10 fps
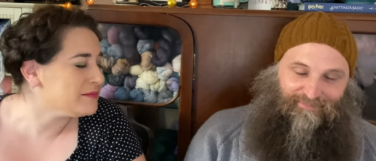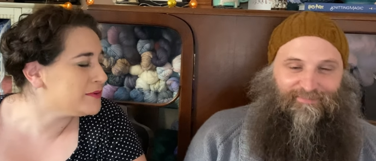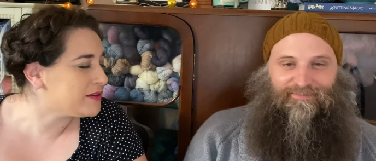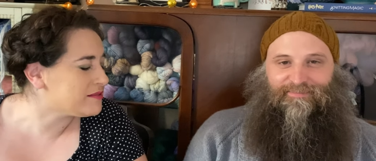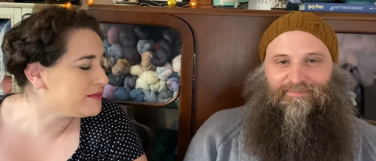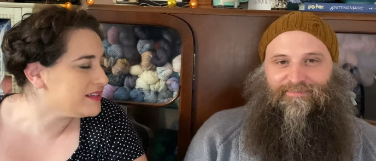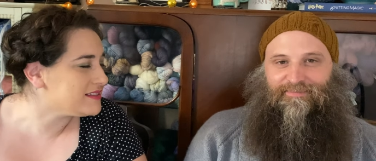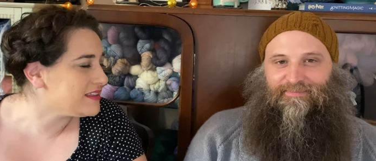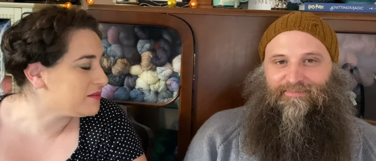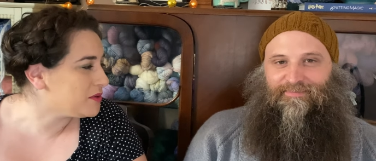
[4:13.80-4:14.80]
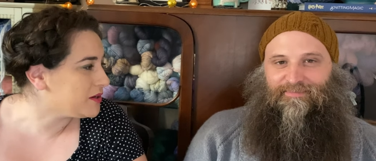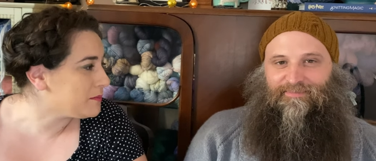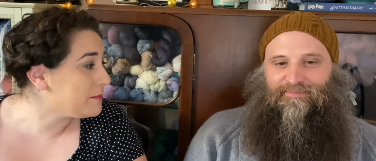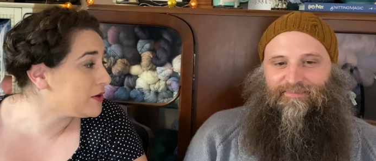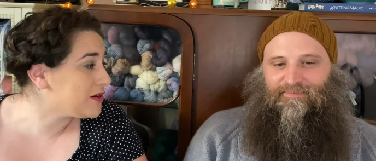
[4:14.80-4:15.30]
Speaker 1: in the books, when they say the
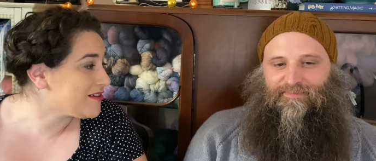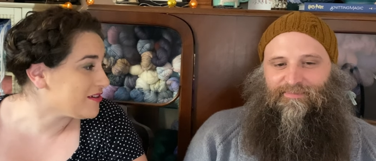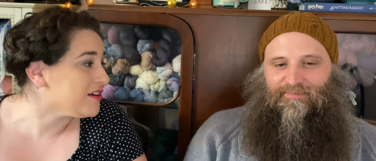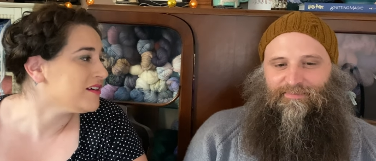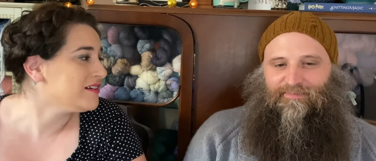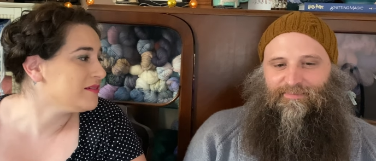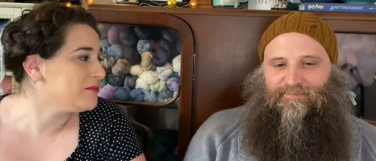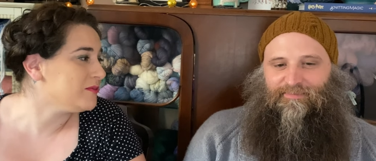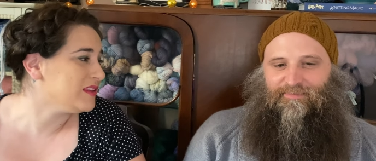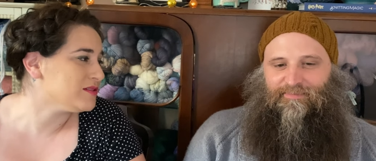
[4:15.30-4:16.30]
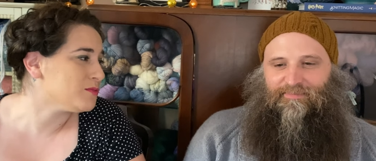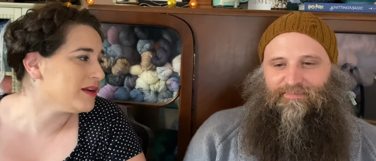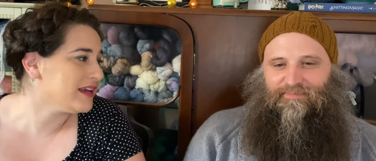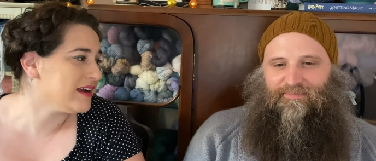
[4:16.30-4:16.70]
word murder, there's one